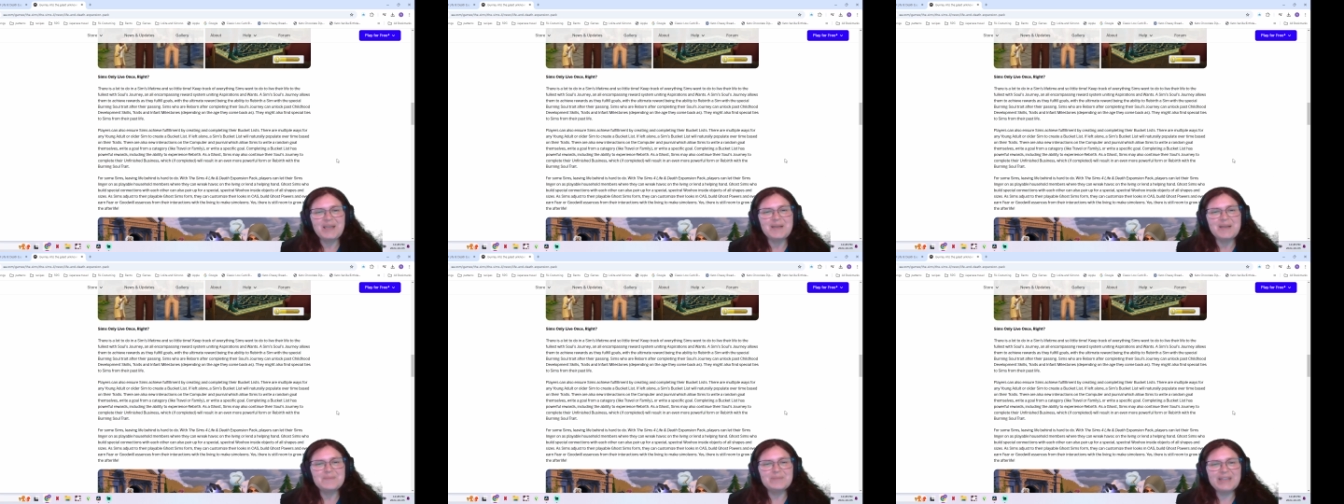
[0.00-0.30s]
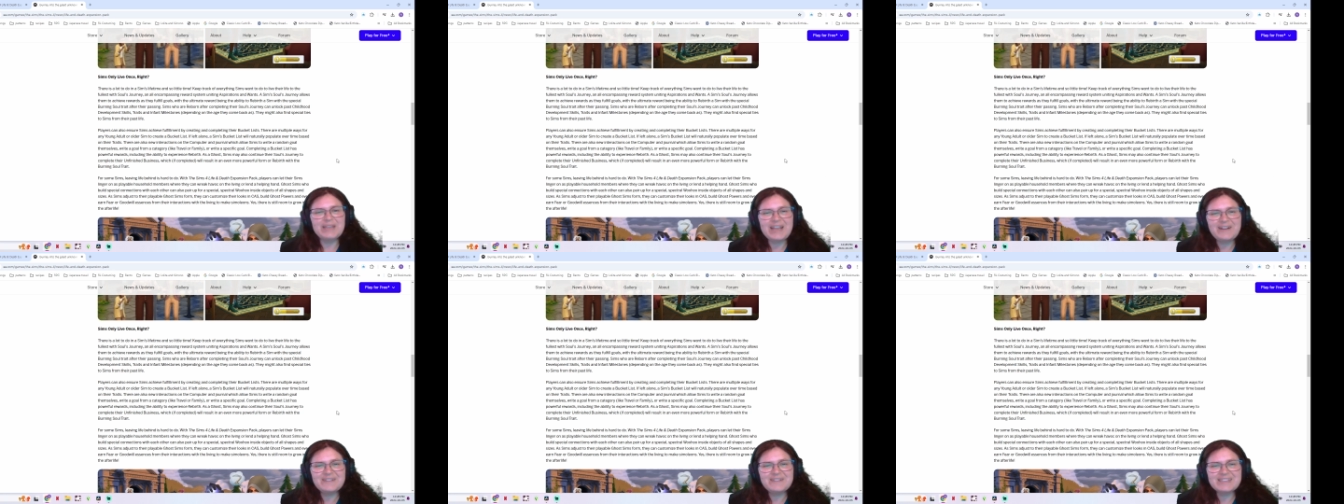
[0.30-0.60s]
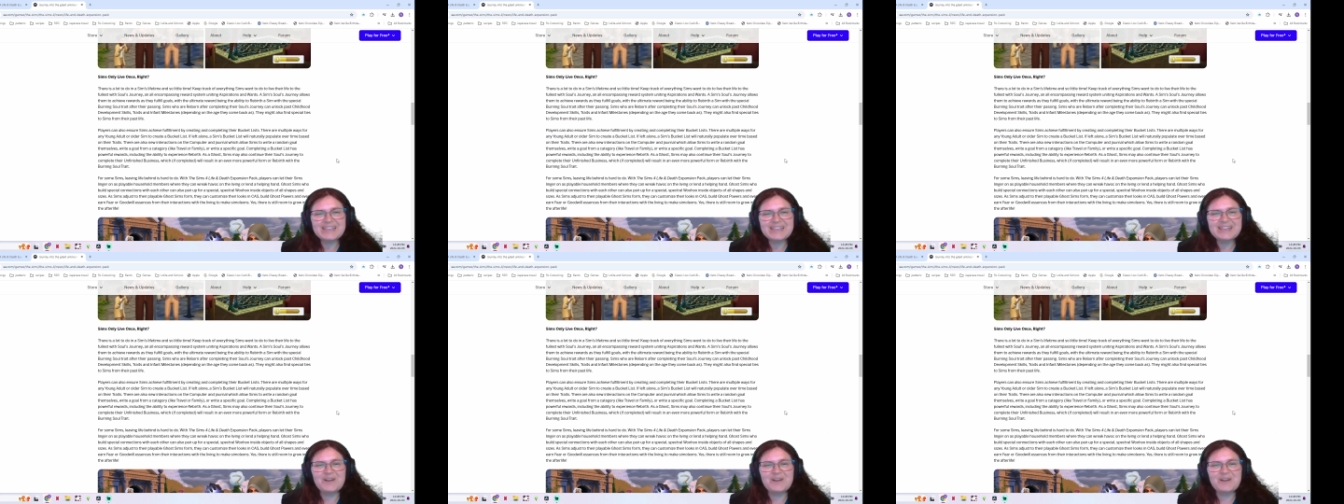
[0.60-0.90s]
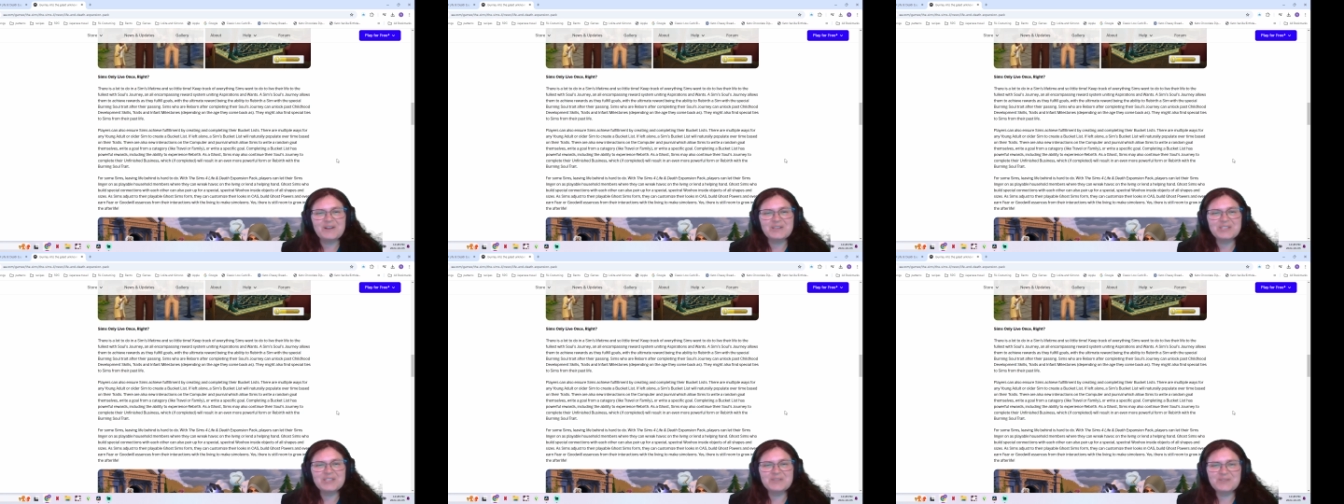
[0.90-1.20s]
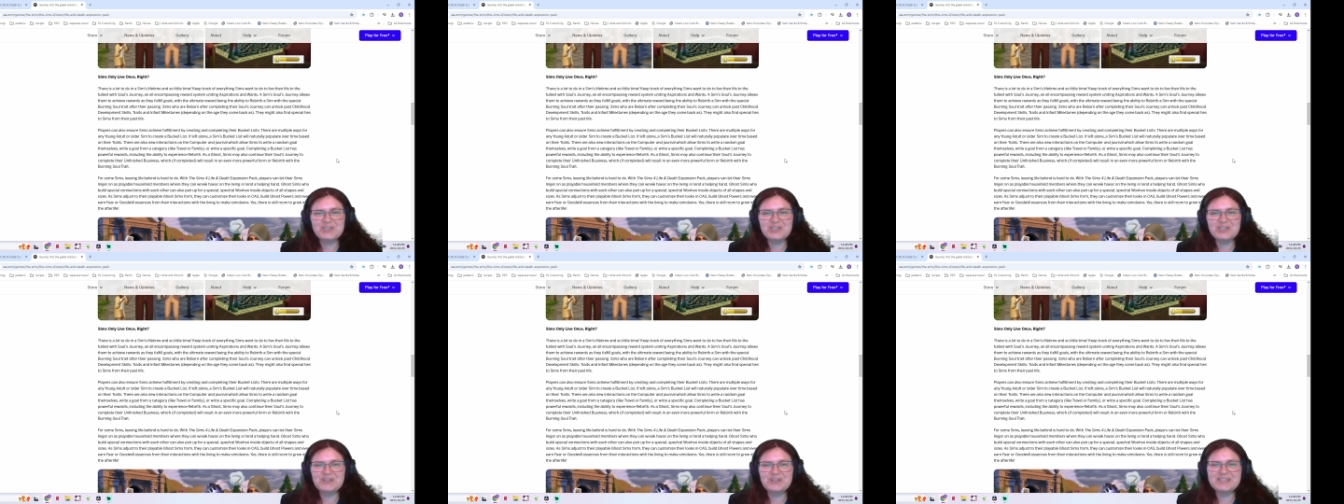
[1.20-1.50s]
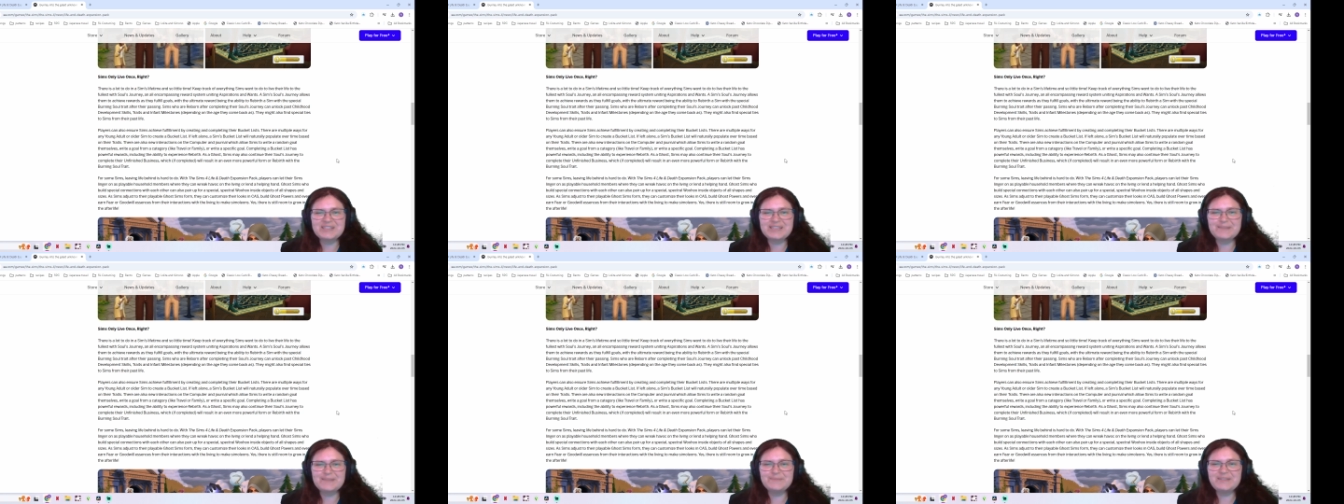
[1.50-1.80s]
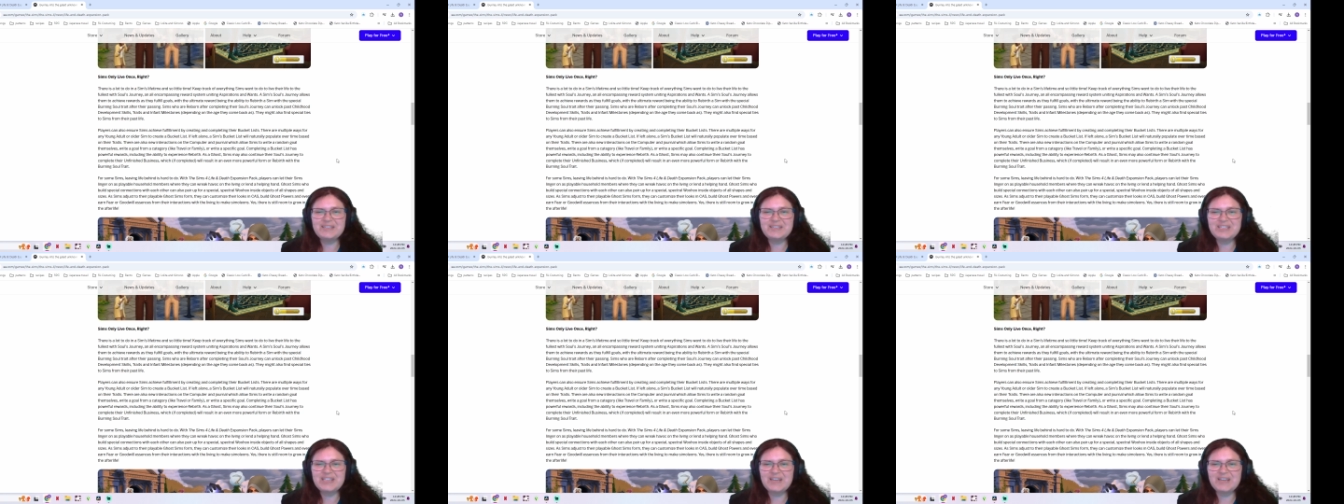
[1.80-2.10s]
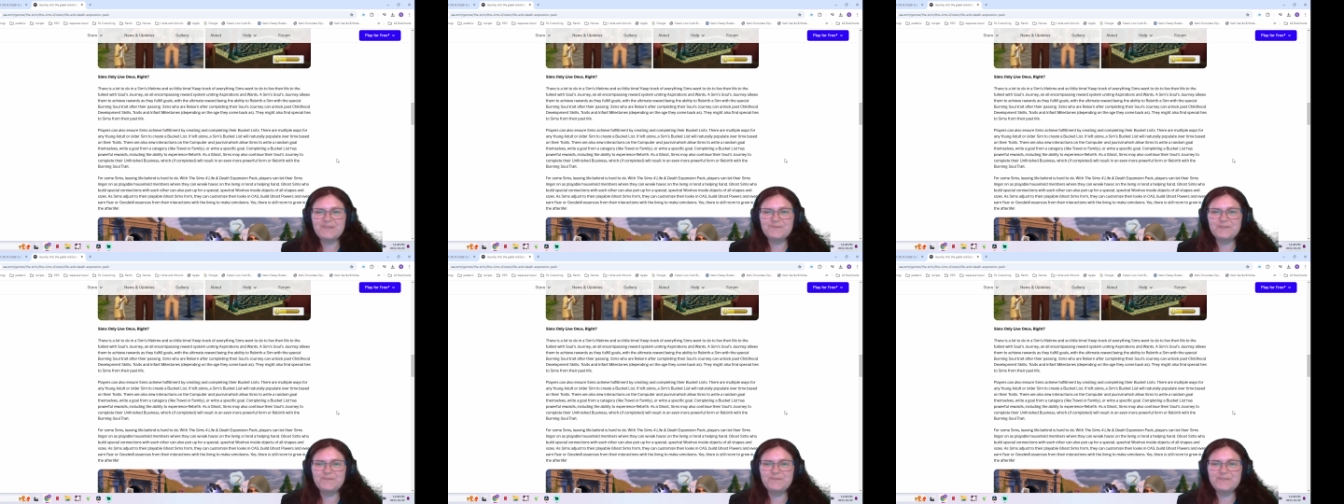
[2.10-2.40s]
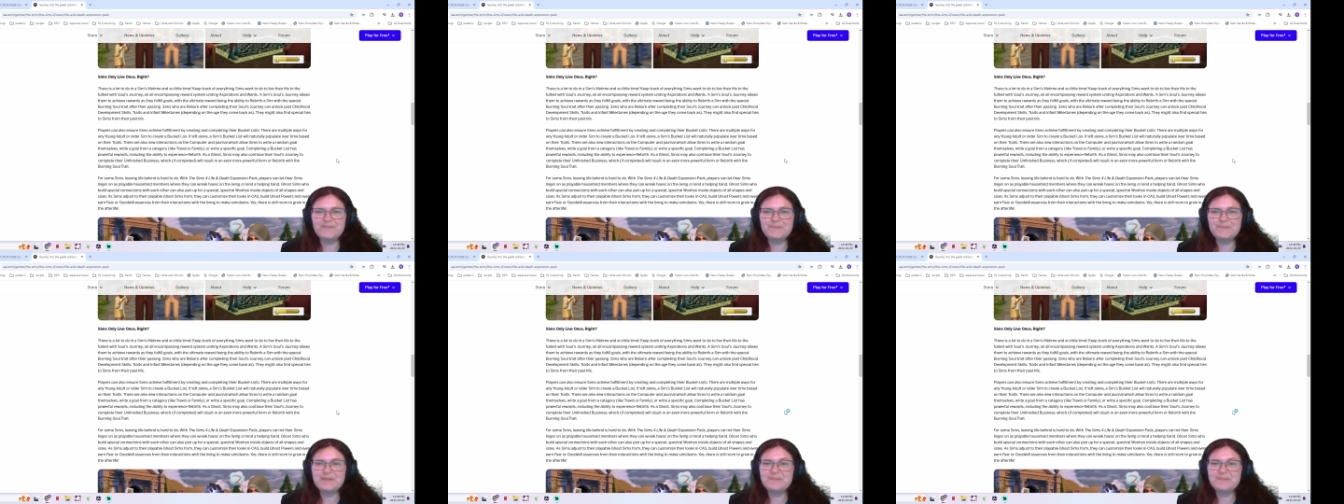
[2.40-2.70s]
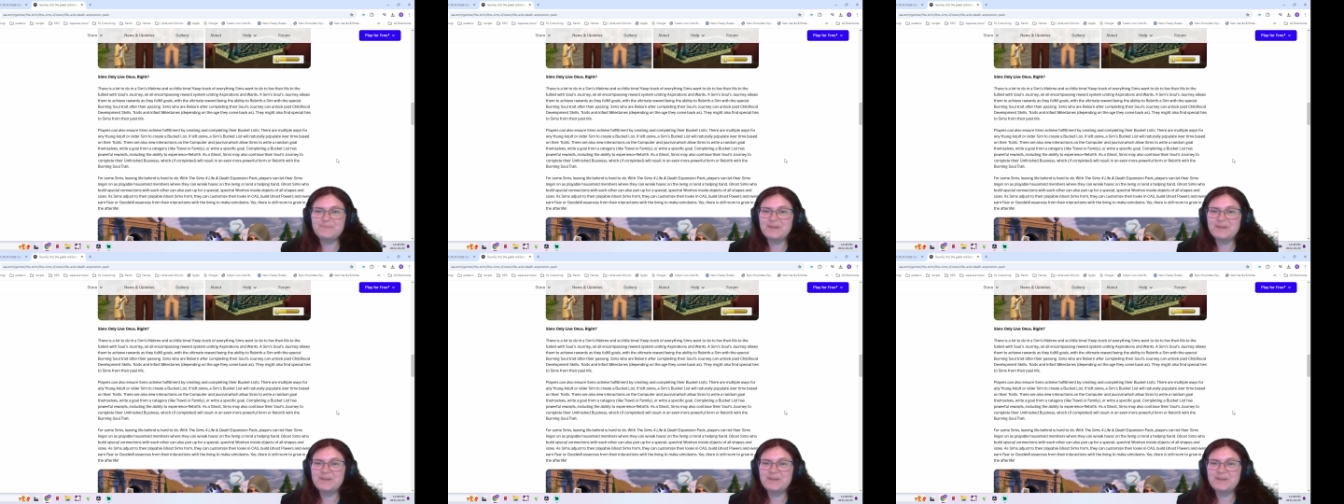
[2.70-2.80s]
Players can also ensure Sims achieve fulfillment